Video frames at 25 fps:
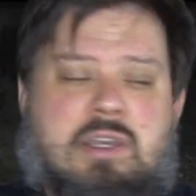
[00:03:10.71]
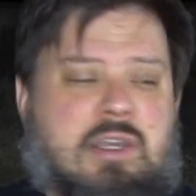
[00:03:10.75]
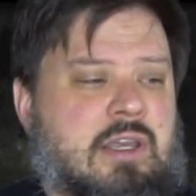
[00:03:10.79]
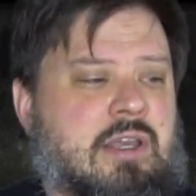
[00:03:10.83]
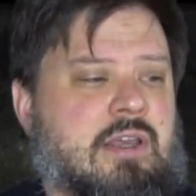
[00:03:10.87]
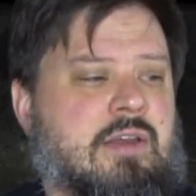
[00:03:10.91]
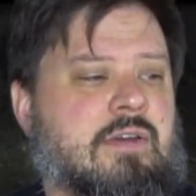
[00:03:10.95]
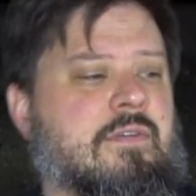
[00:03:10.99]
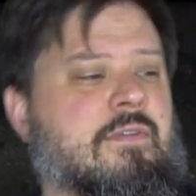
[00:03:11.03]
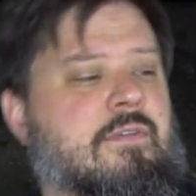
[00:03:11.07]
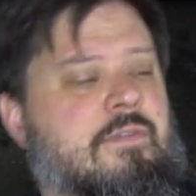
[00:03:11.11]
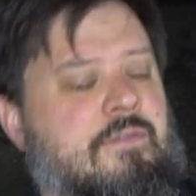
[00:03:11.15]

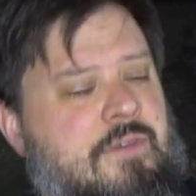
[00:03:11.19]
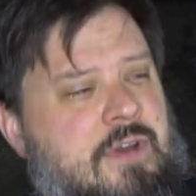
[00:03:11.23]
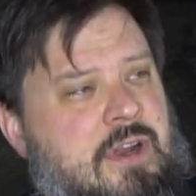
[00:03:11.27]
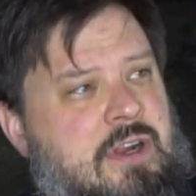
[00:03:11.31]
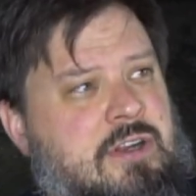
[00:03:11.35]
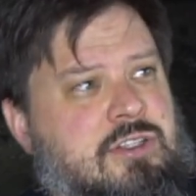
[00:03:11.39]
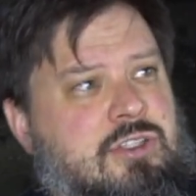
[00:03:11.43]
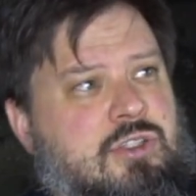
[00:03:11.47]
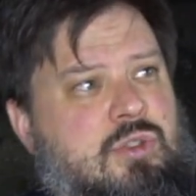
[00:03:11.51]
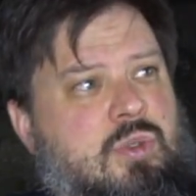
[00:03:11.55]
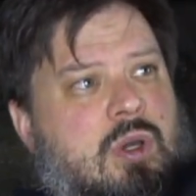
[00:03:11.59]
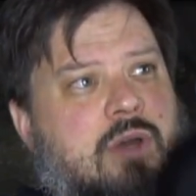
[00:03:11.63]

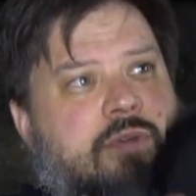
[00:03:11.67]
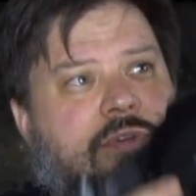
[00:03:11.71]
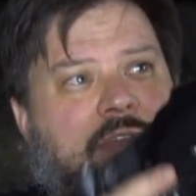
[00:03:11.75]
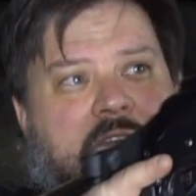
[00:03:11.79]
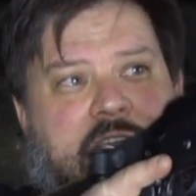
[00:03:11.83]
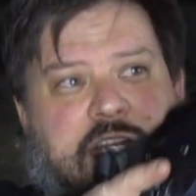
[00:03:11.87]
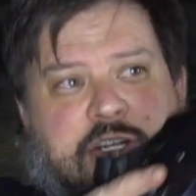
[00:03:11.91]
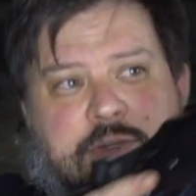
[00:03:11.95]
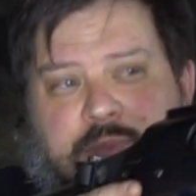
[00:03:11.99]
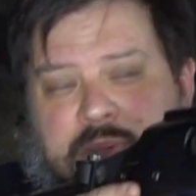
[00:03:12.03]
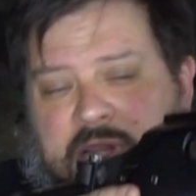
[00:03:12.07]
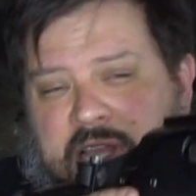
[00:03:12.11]
Fires a 12
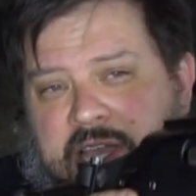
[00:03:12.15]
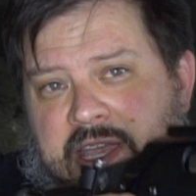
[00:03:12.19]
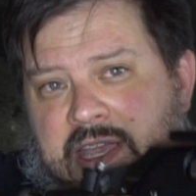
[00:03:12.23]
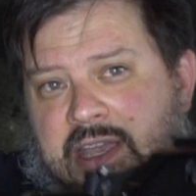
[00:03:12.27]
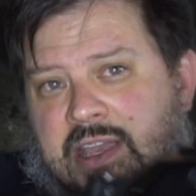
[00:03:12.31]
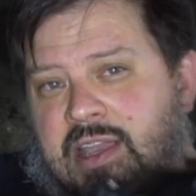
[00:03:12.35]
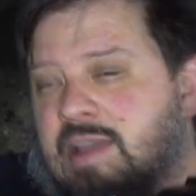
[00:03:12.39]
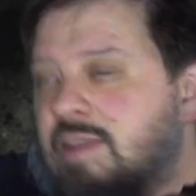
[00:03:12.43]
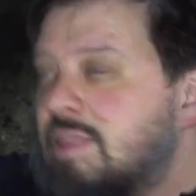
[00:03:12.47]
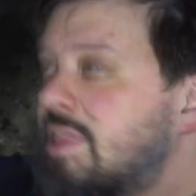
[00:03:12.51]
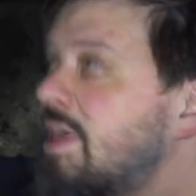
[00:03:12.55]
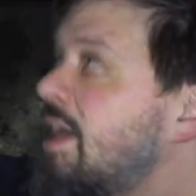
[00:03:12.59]
gauge blank, and